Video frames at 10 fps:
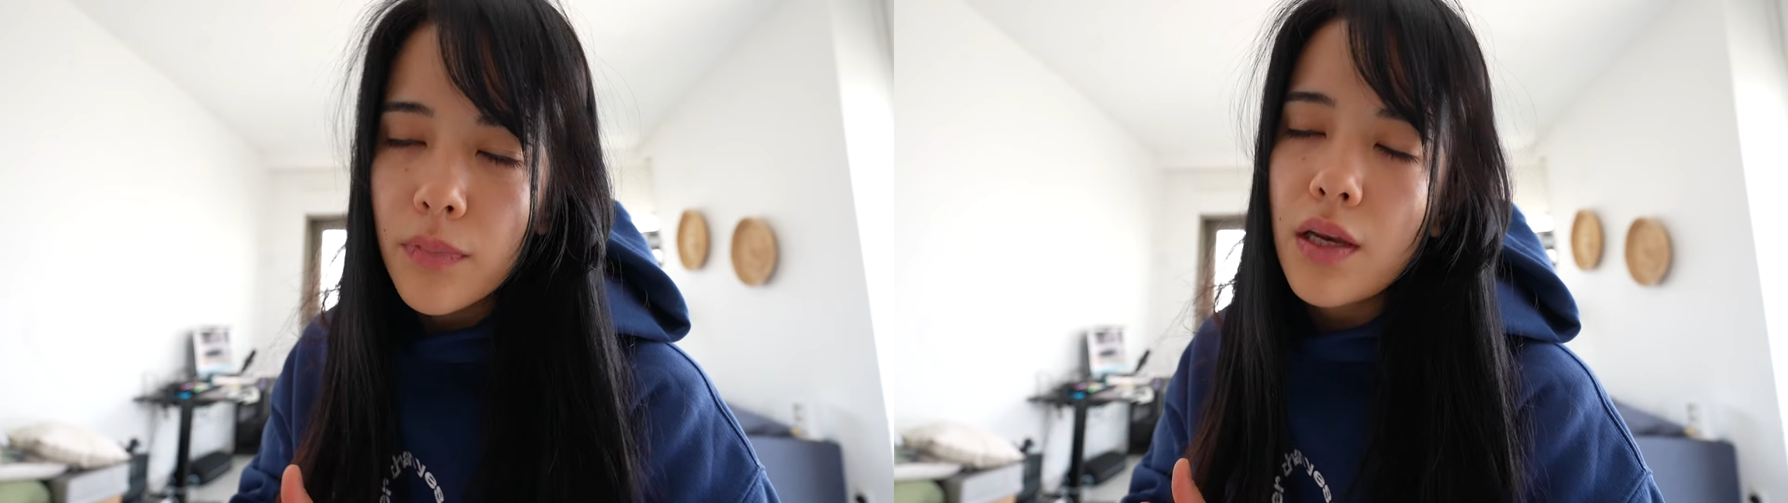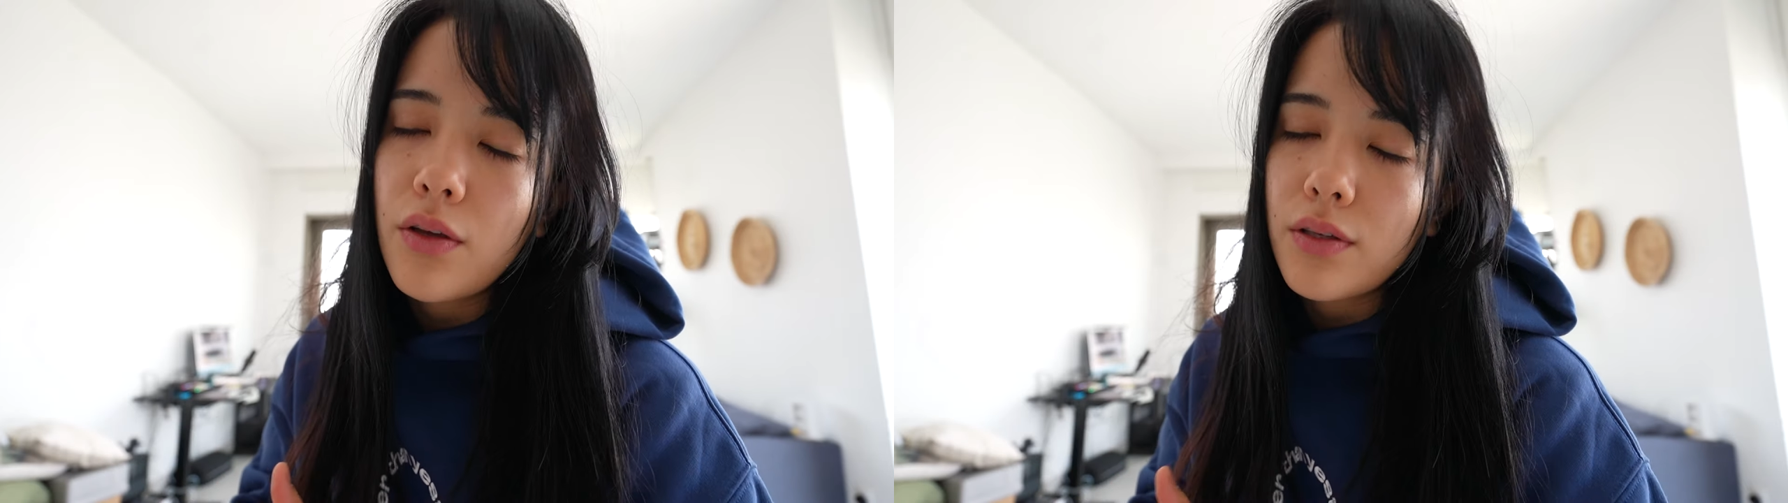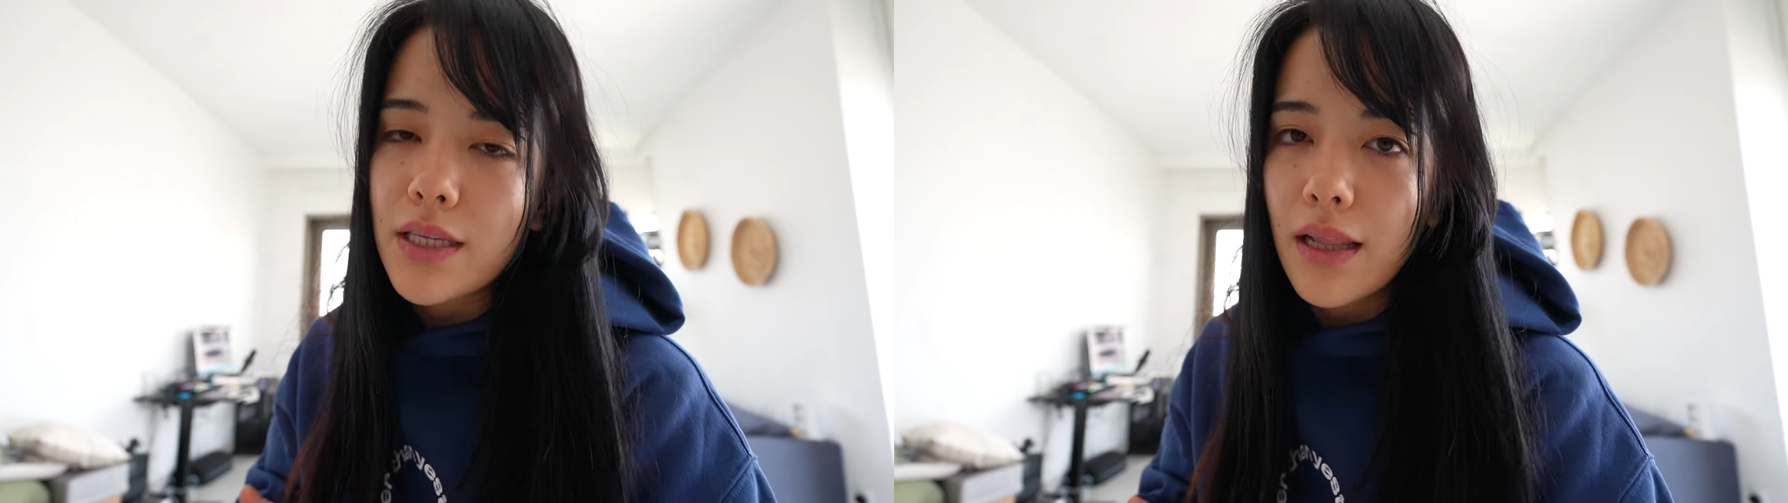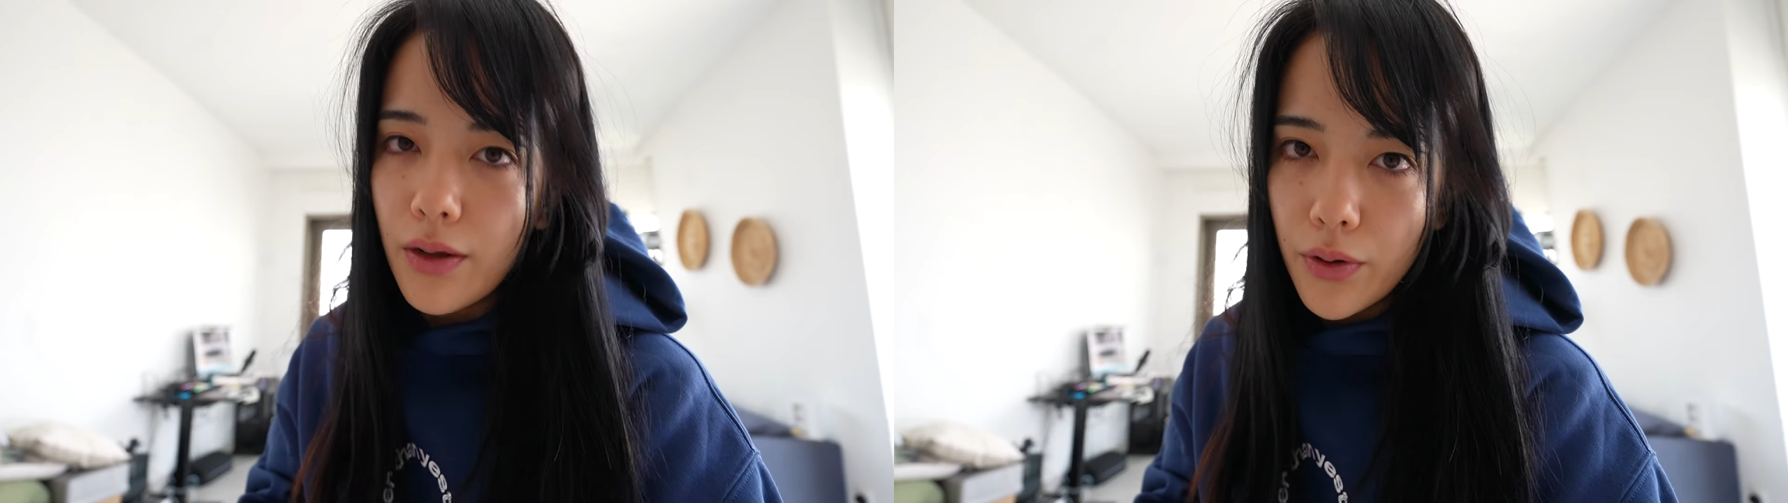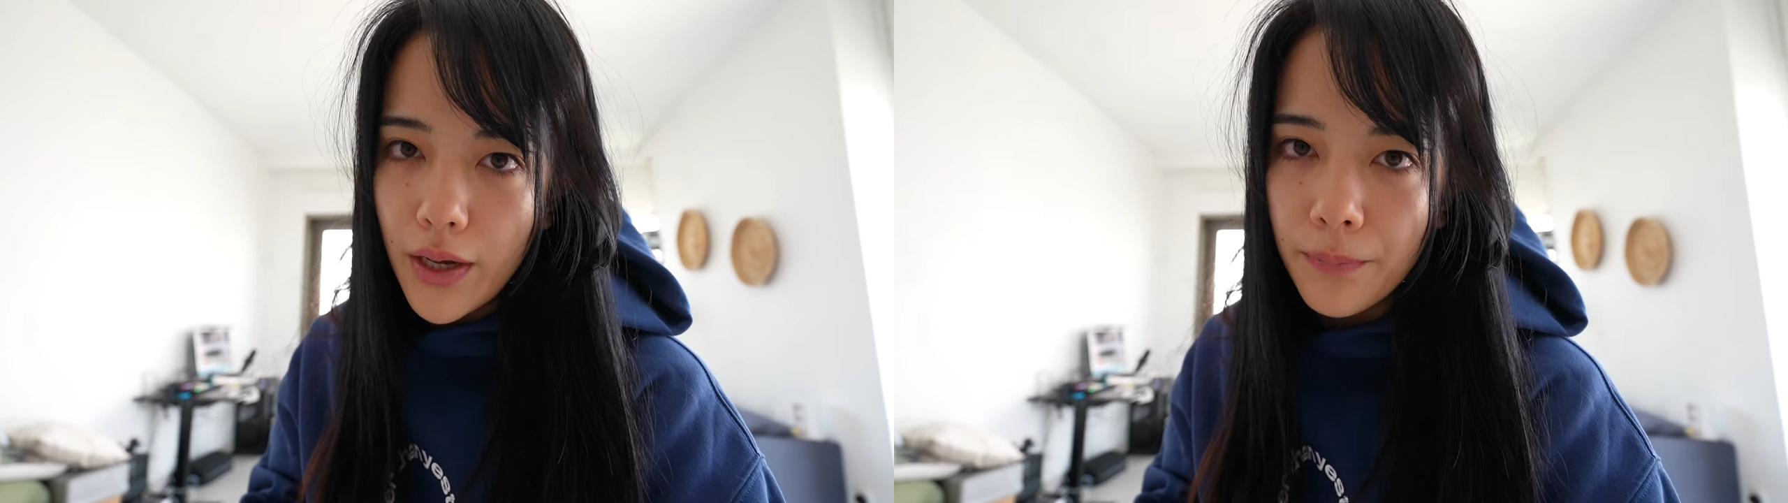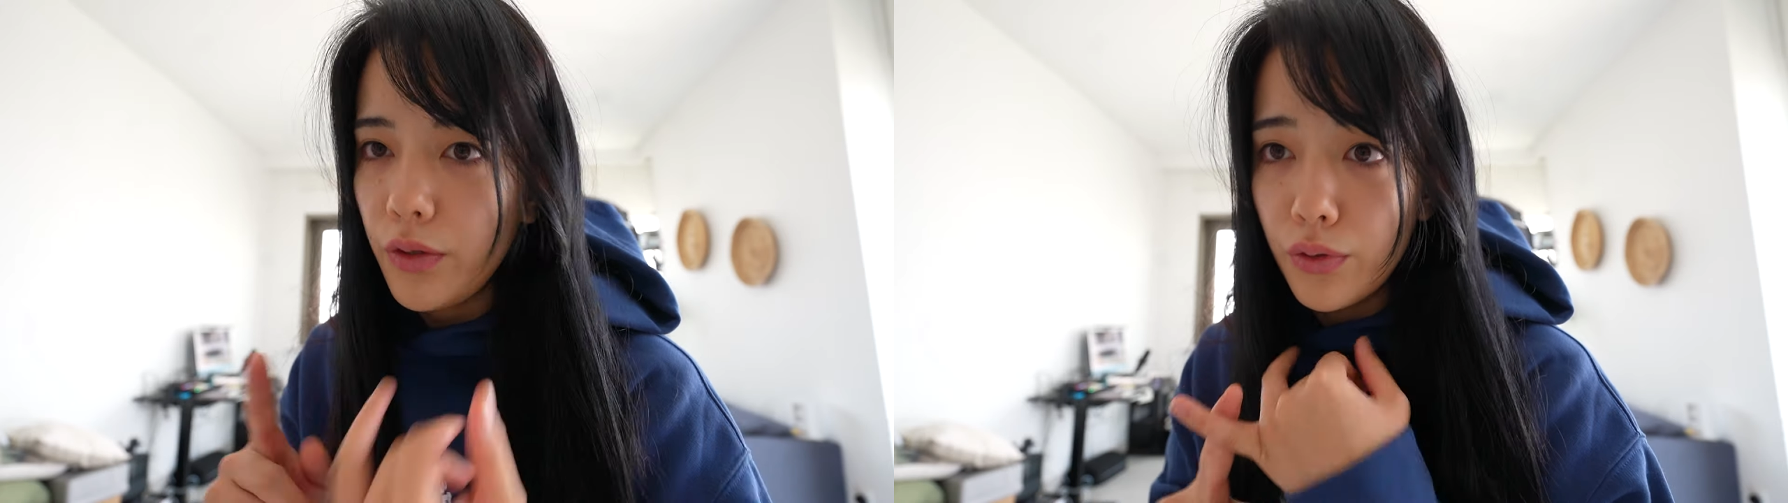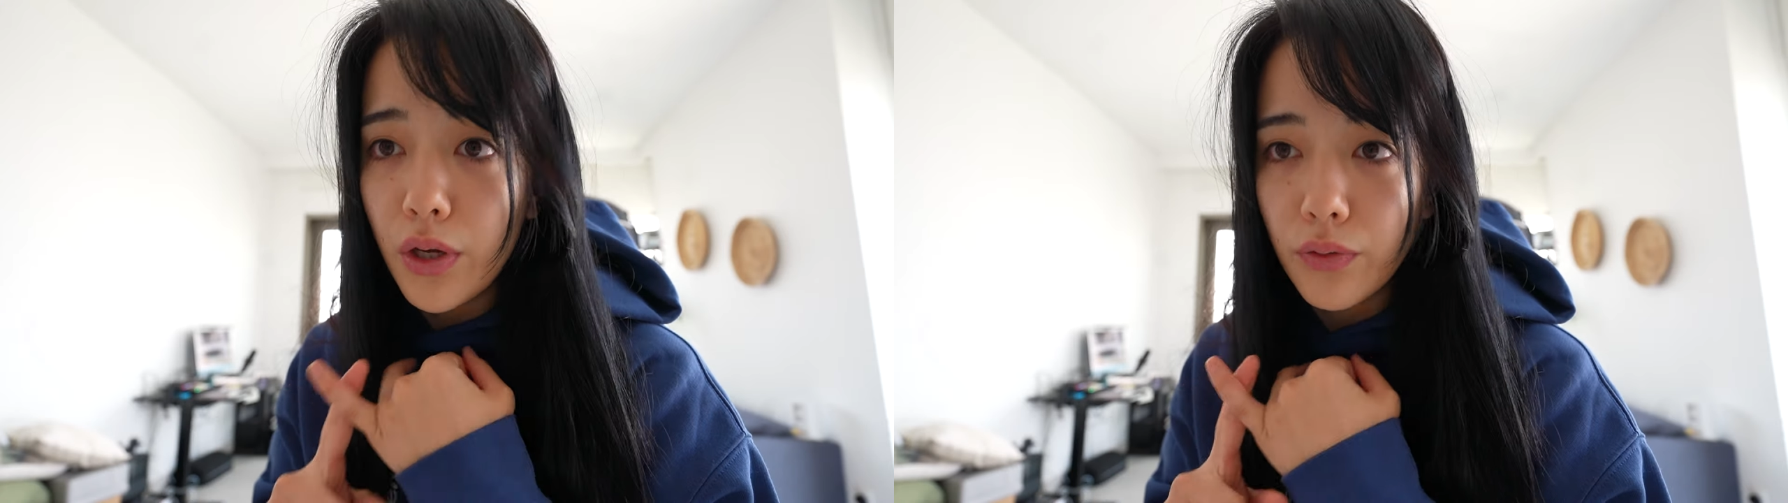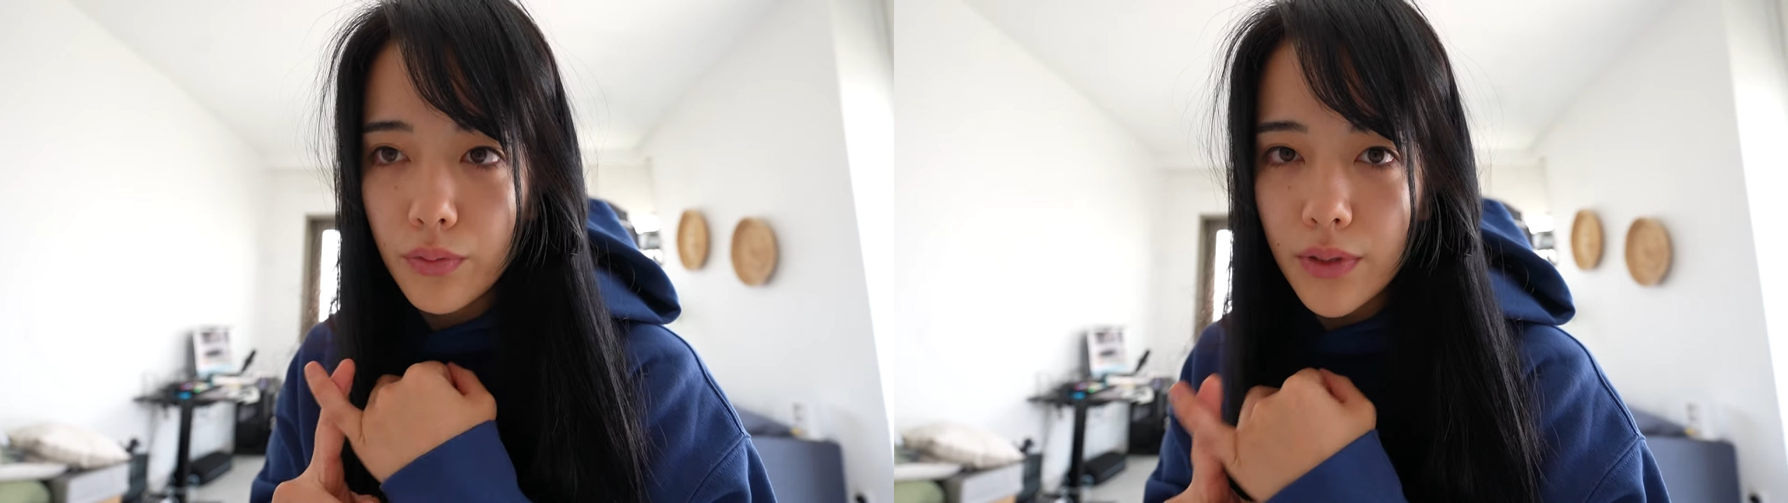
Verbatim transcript: Then you could say like, okay, you know the